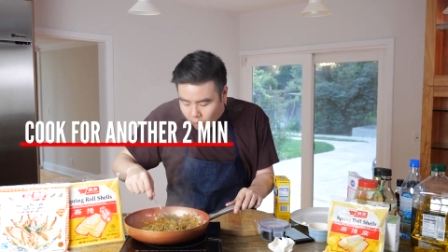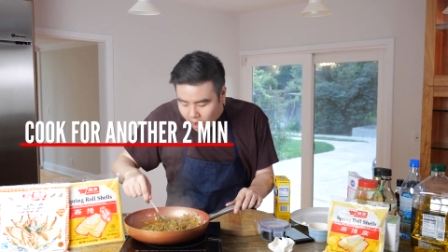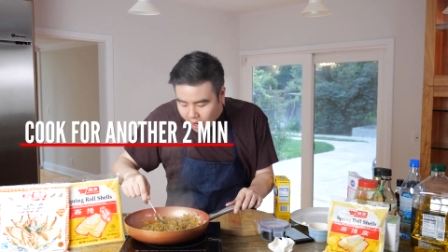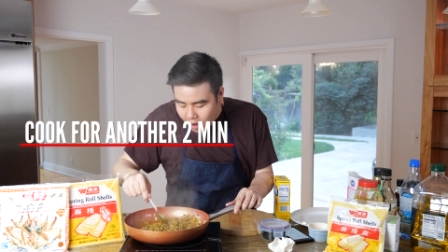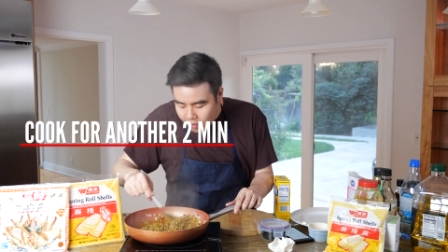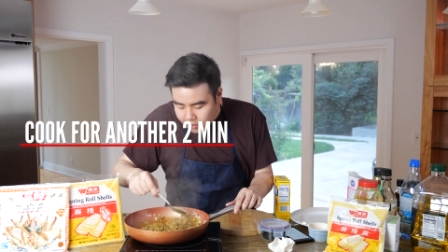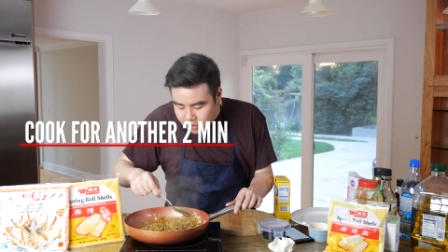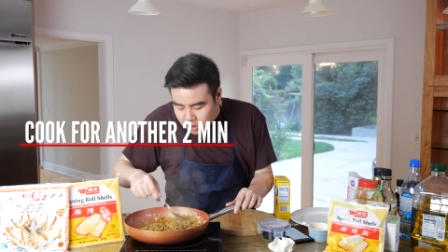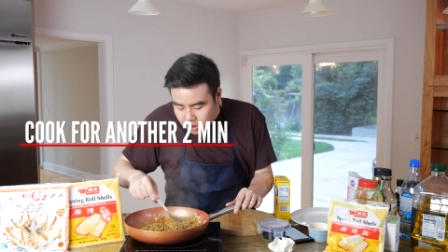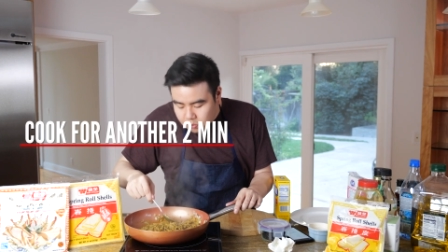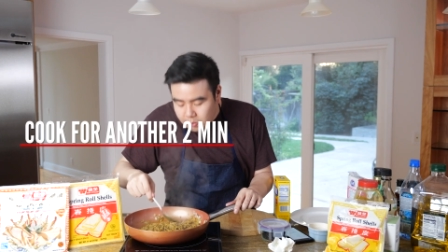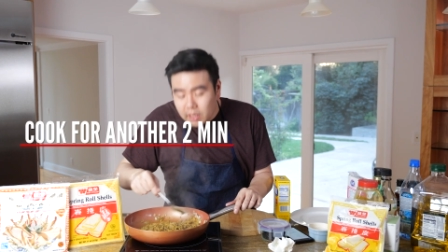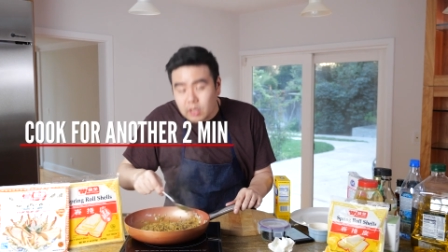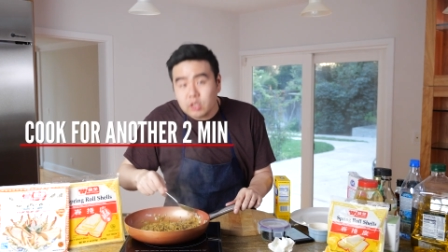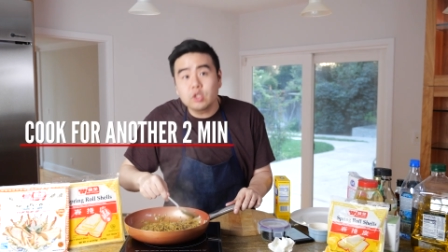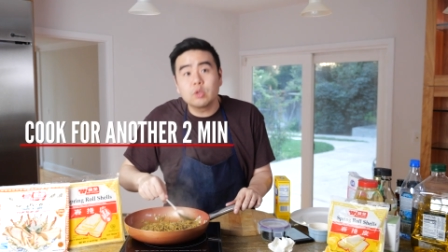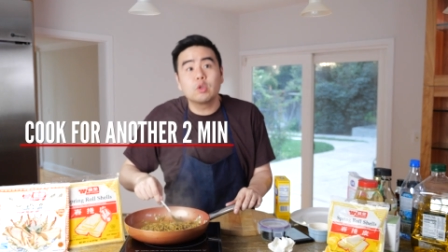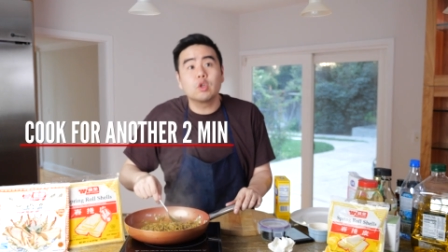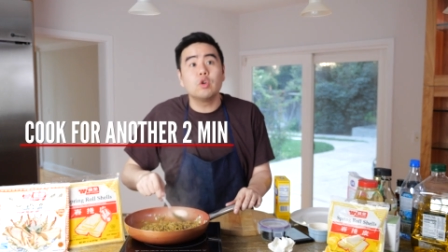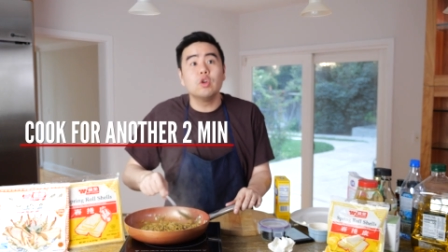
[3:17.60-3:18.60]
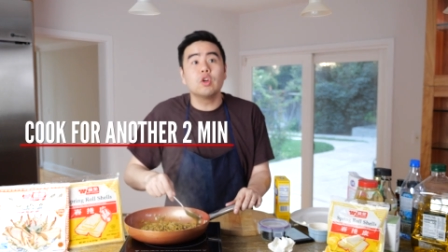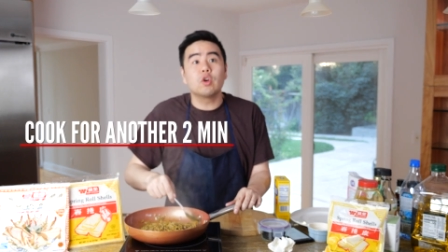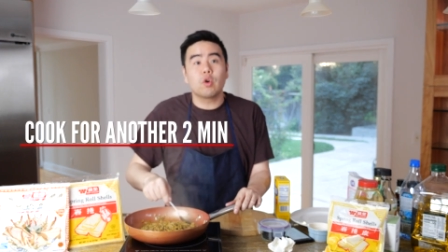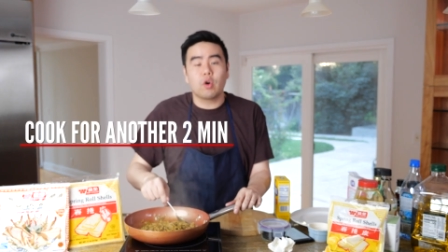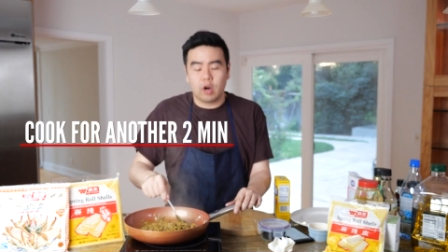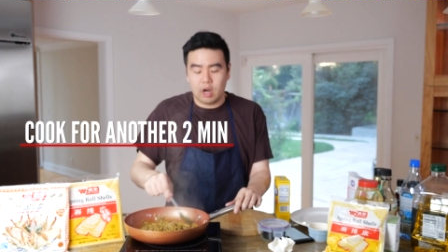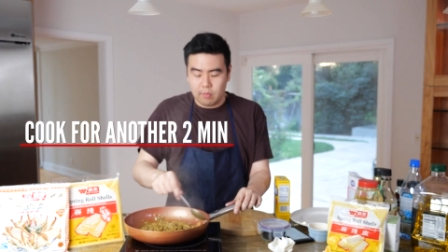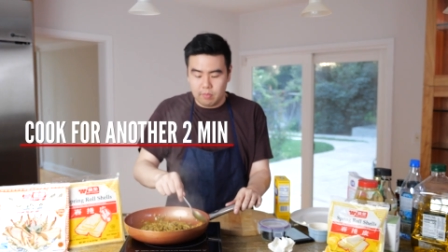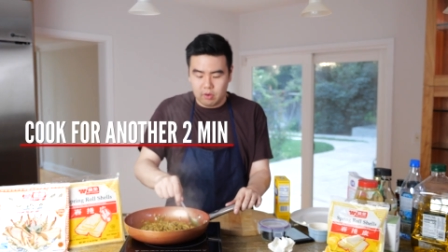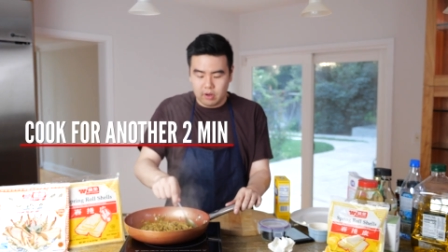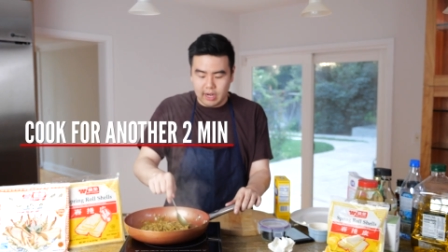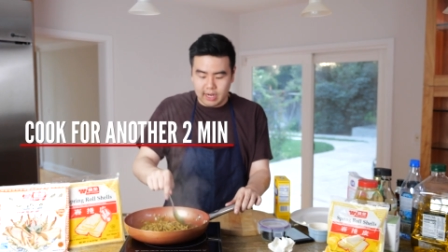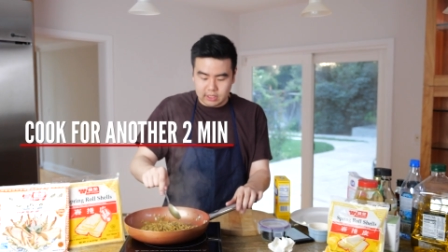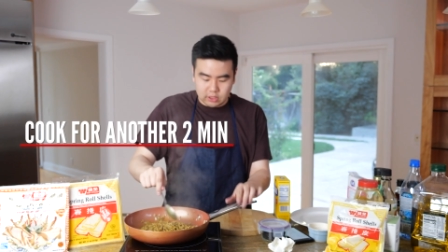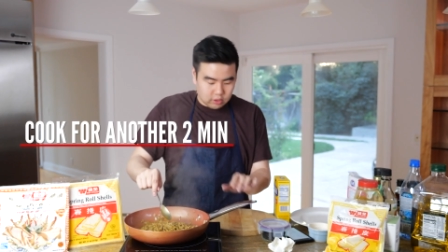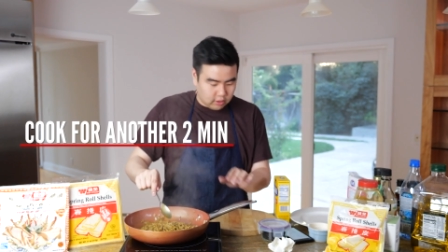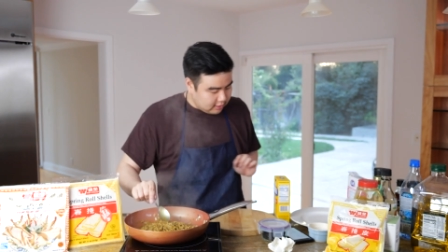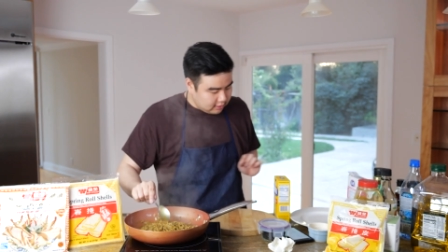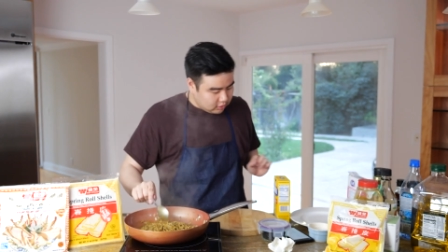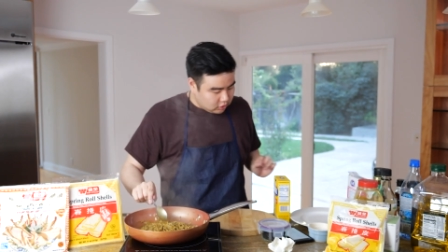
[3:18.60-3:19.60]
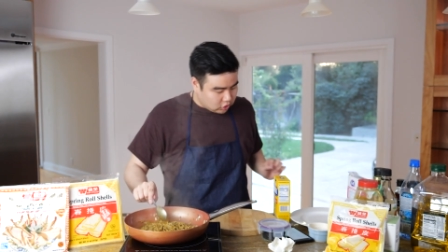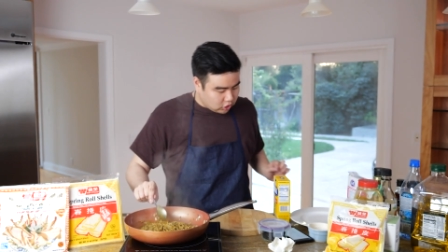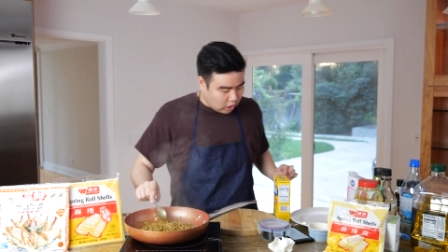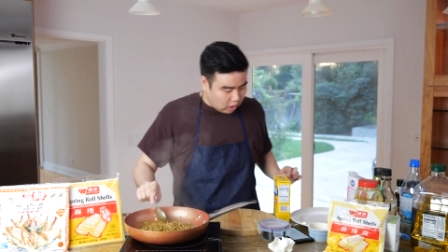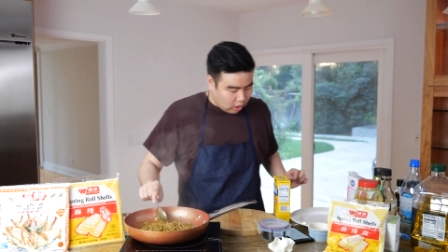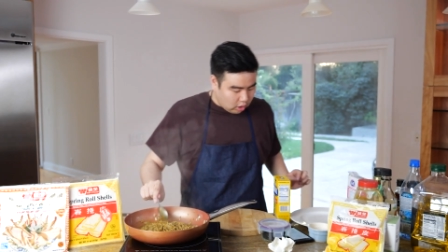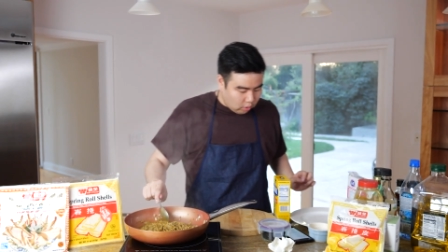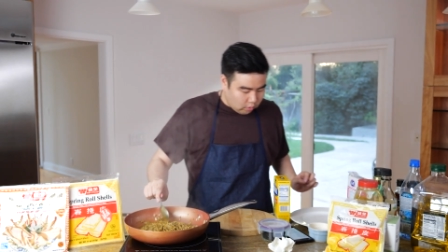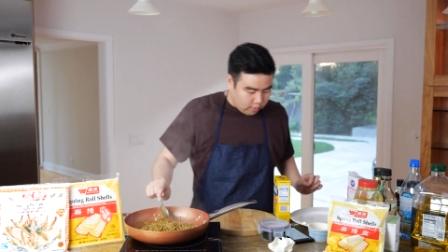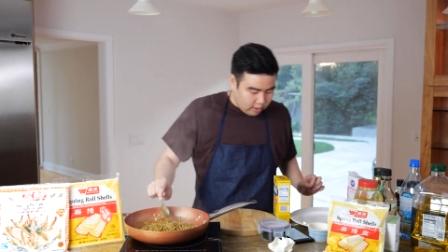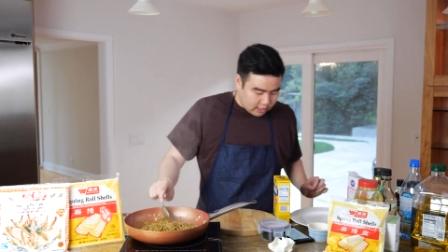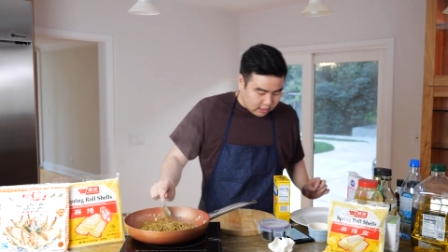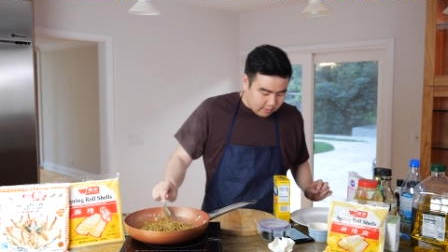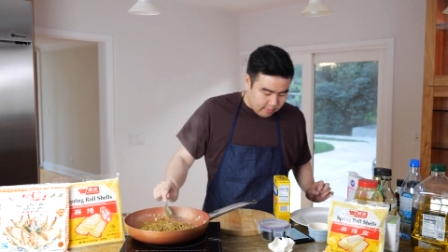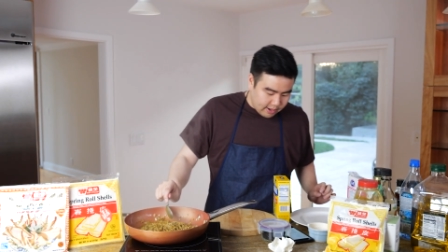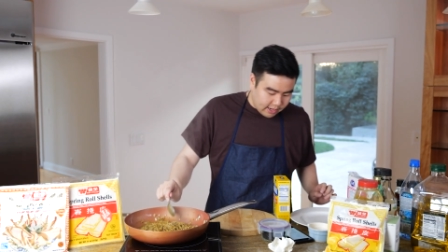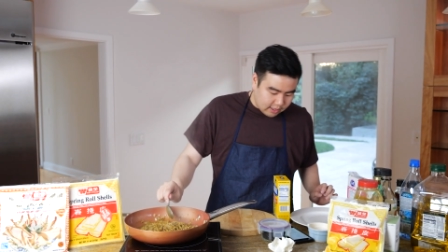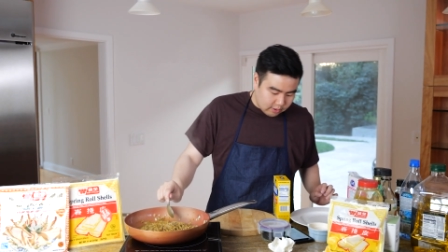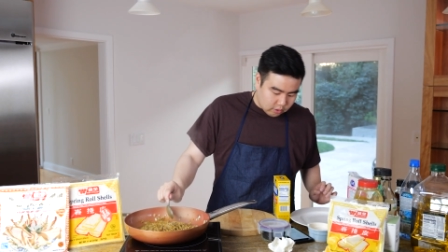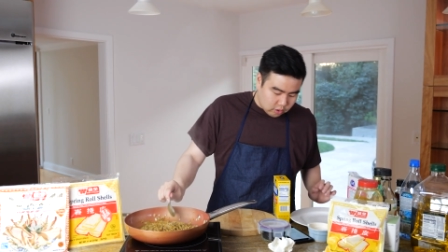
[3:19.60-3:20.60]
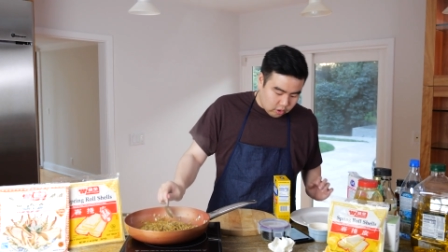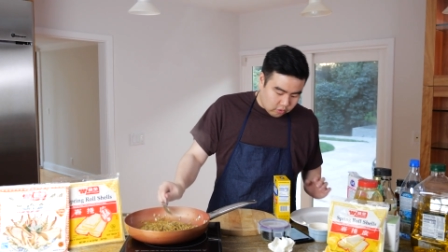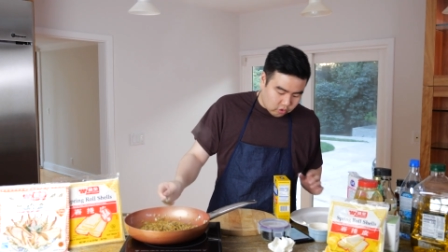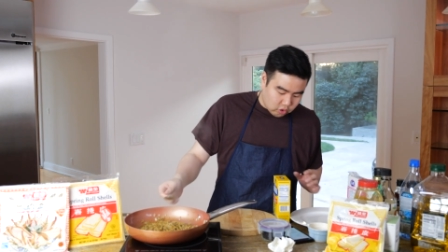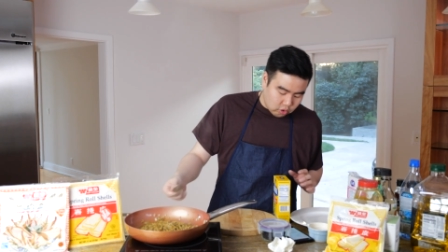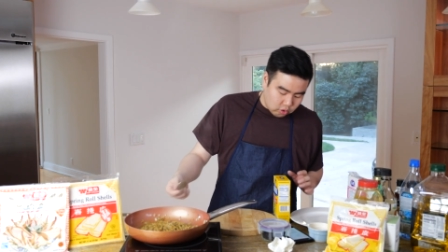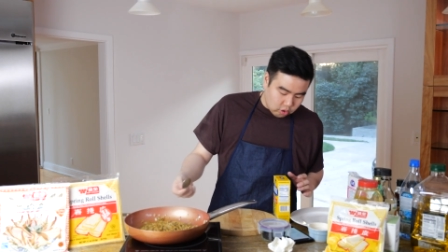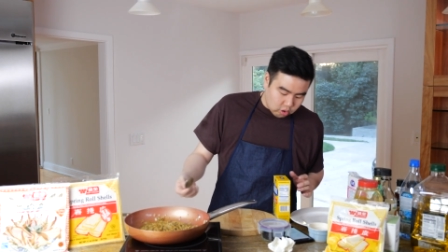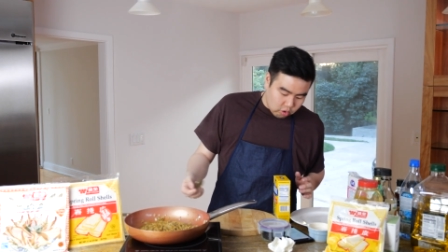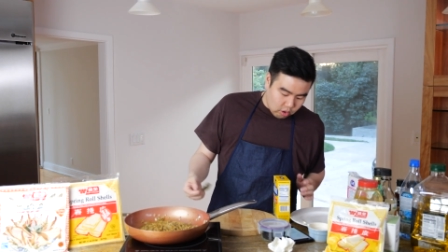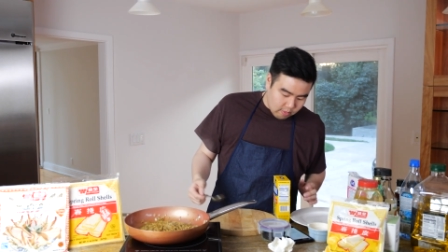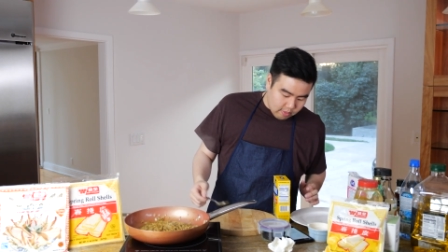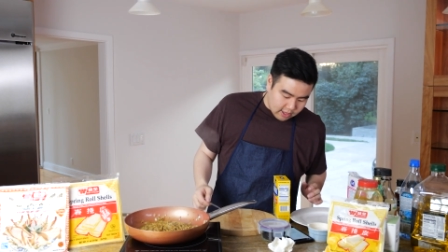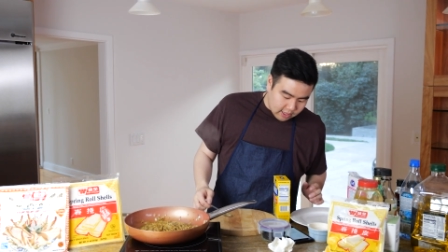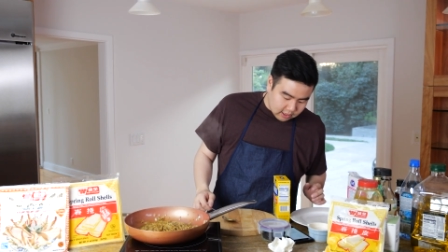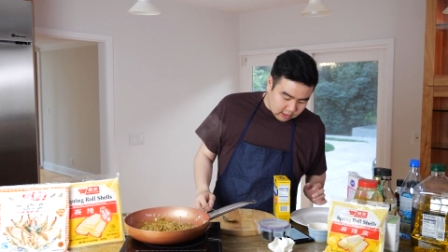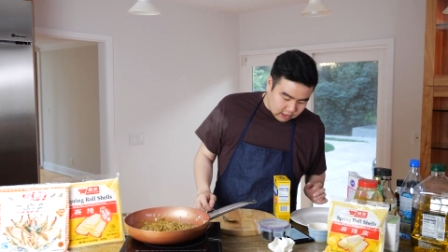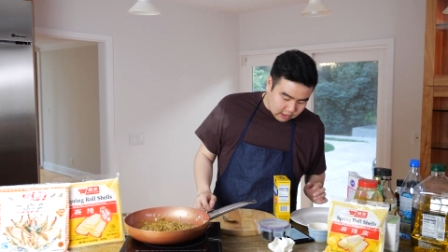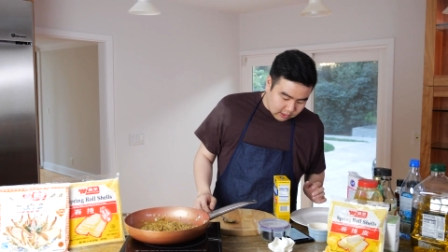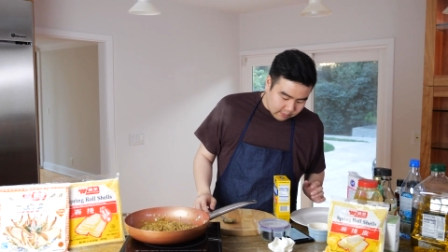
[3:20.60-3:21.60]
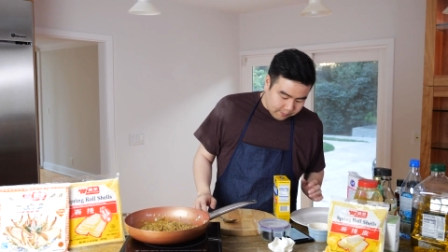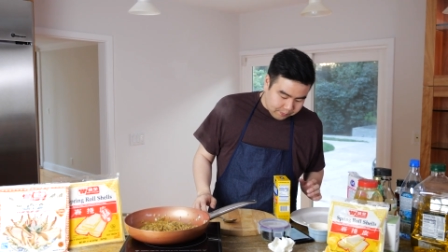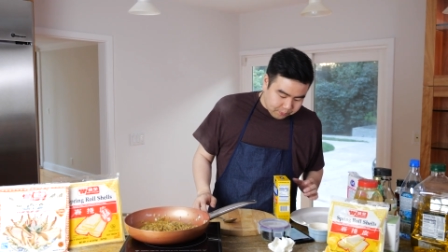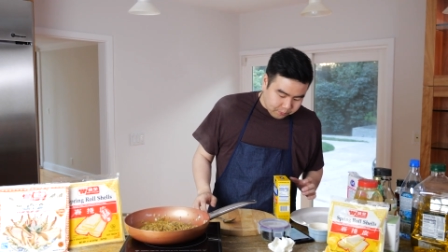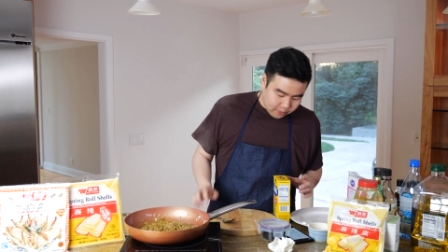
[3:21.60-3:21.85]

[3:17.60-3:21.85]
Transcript: Wow, it smells incredible, guys. So we have to make it cook two to three minutes.